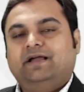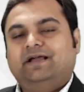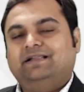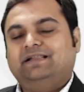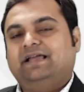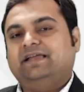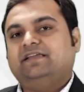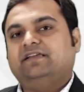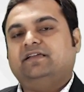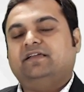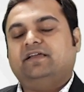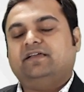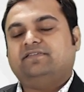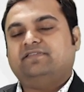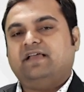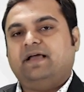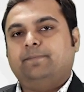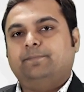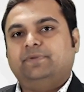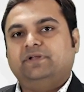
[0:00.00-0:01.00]
Like
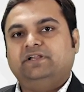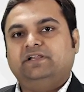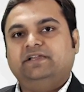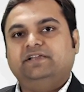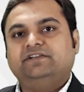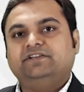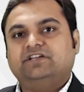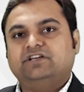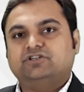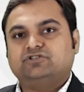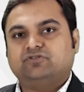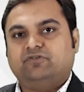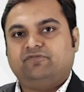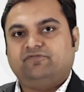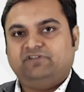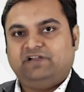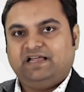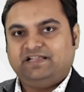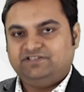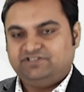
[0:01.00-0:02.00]
example, in case of
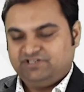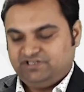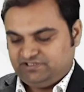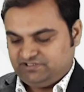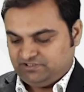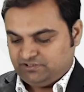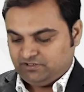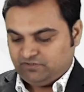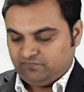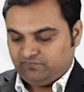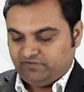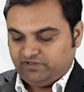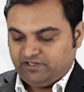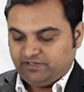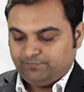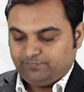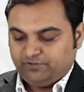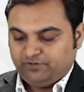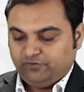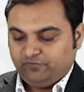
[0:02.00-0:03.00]
flanges, we
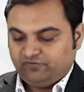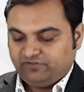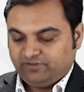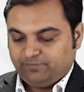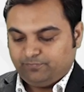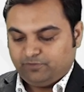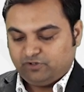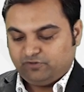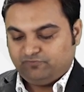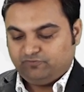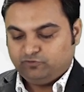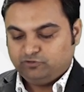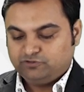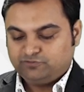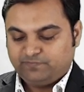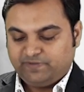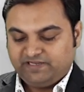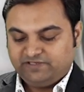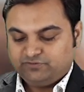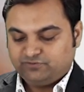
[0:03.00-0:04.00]
can produce number of
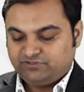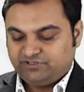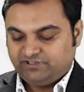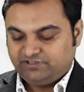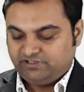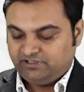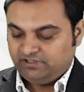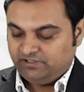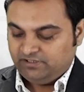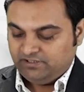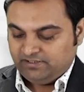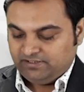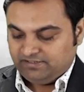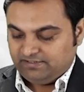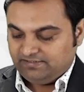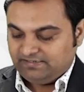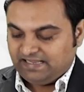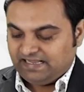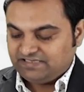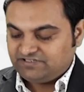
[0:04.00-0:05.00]
holes by using the
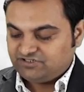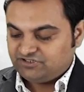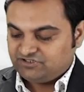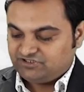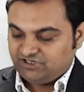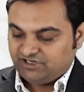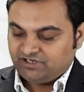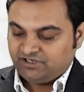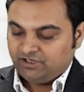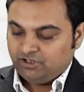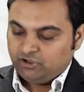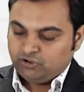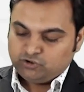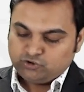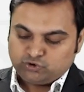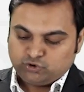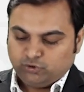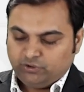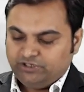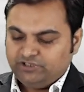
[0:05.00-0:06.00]
latch jig.
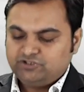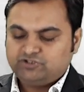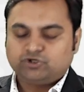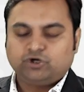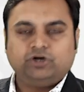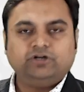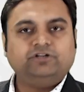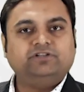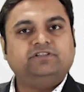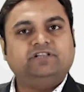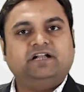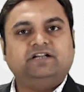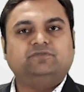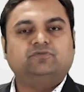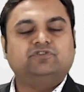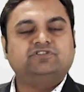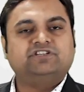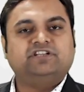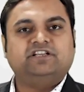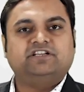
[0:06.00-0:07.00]
So in short, that
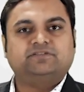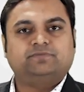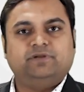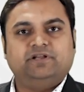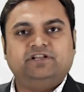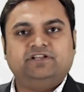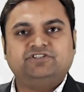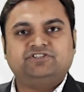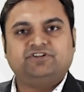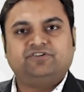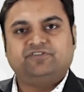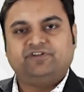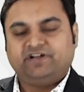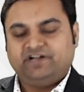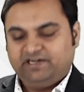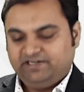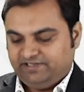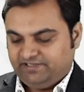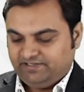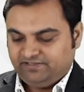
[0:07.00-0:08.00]
was an explanation
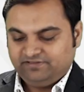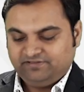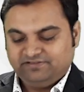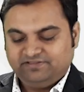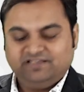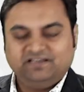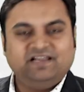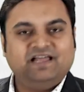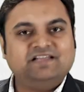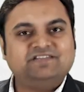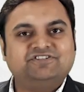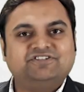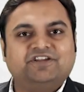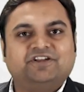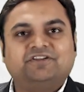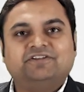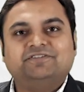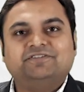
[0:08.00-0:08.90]
regarding the latch jig.